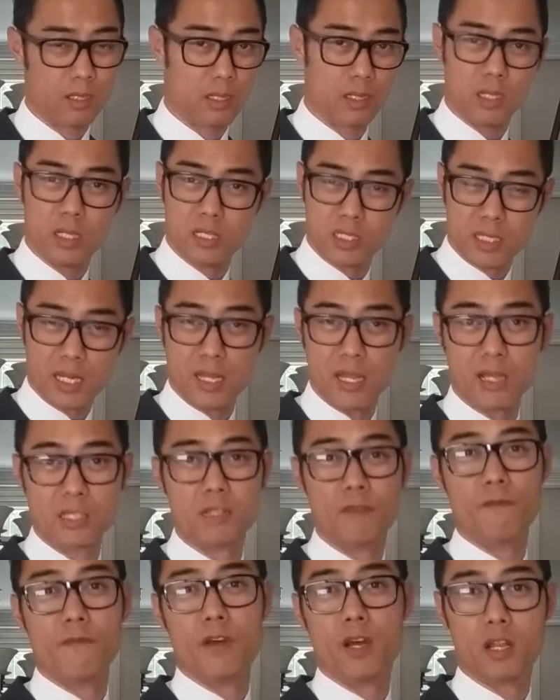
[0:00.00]
let's say
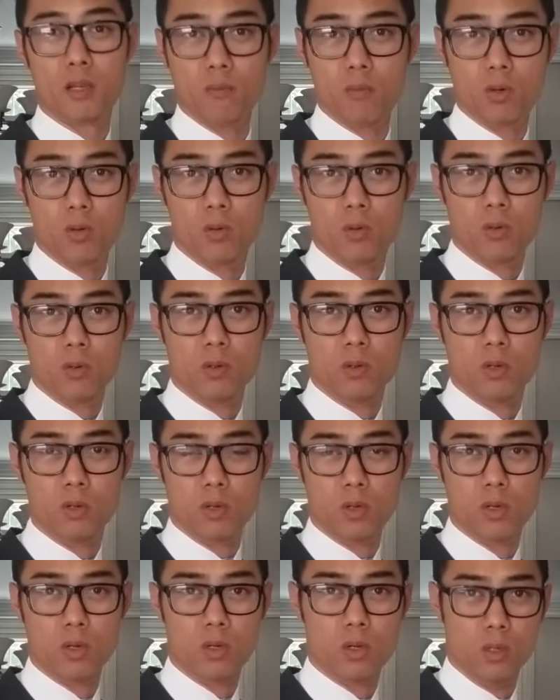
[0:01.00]
that's available.
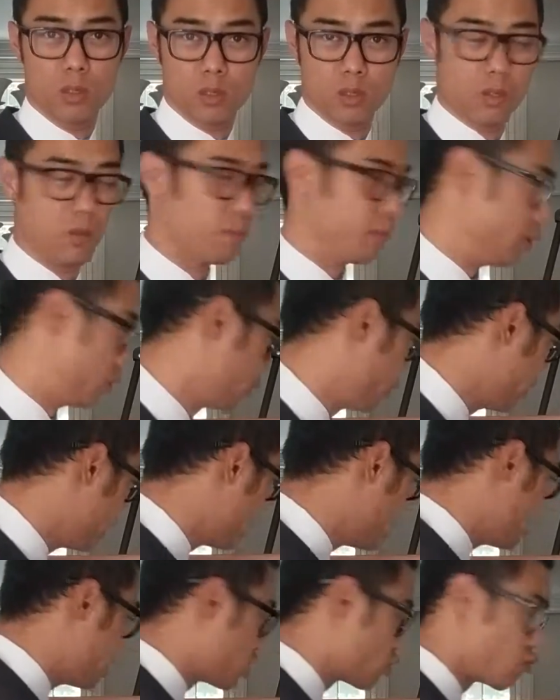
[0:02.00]
Between
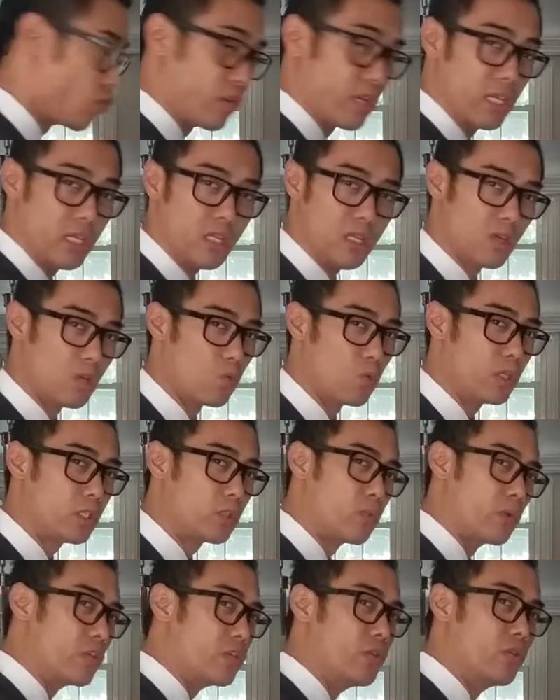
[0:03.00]
these three,
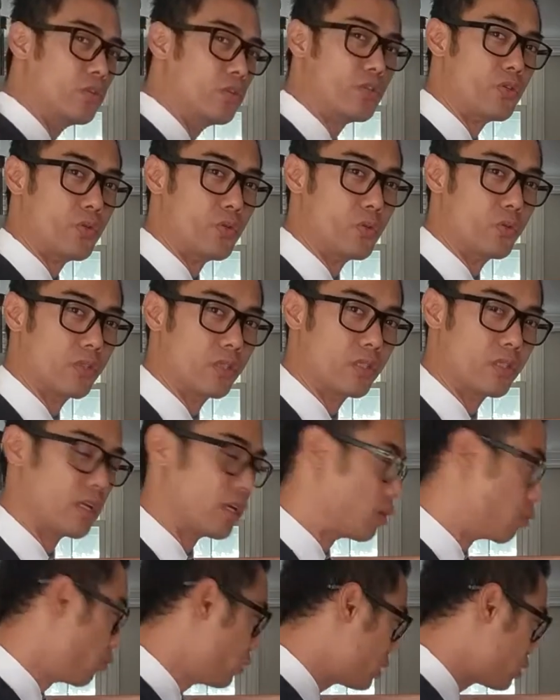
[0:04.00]
which would you choose?
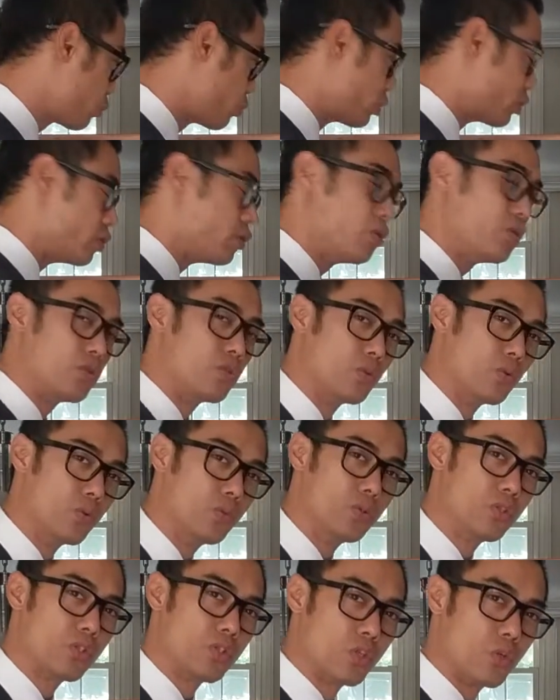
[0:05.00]
And which would you
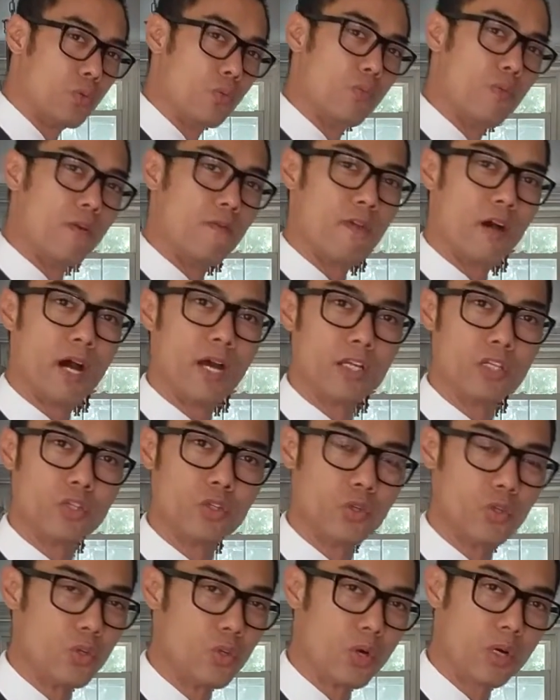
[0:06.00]
choose to provide
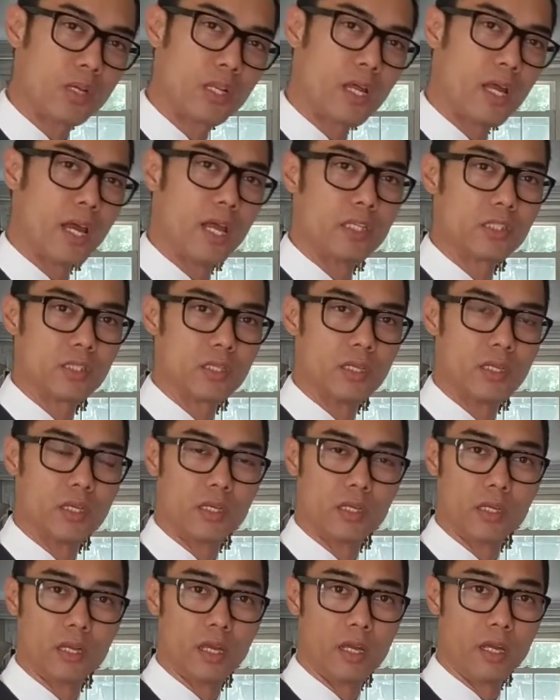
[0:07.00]
to your clients
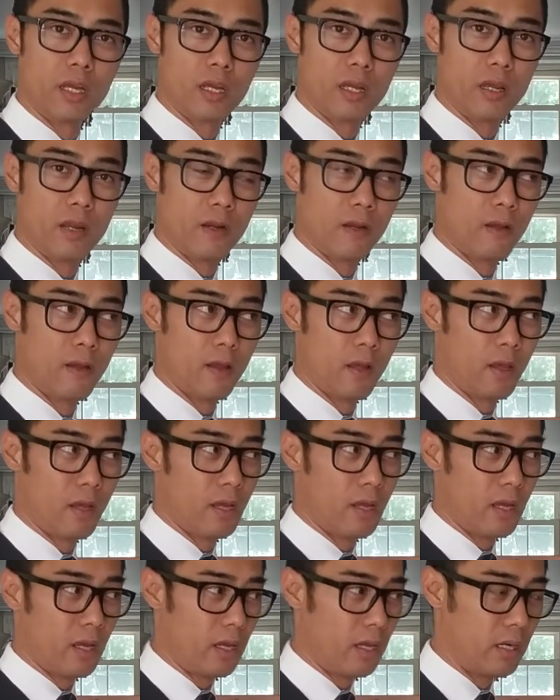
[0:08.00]
and
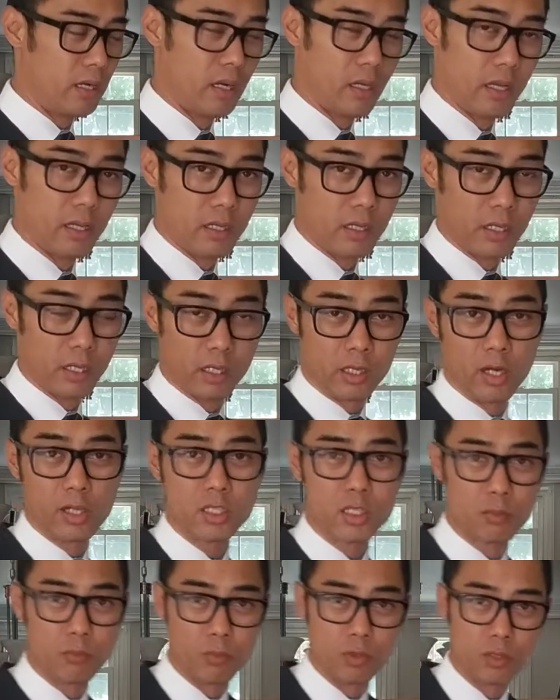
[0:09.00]

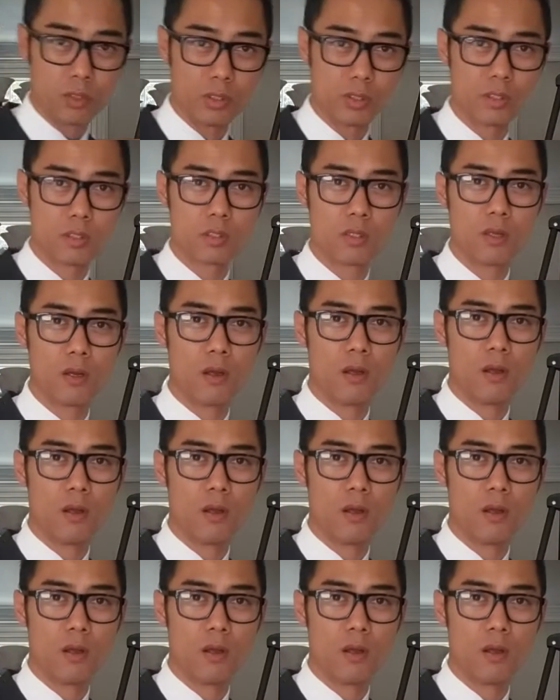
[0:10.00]
customers?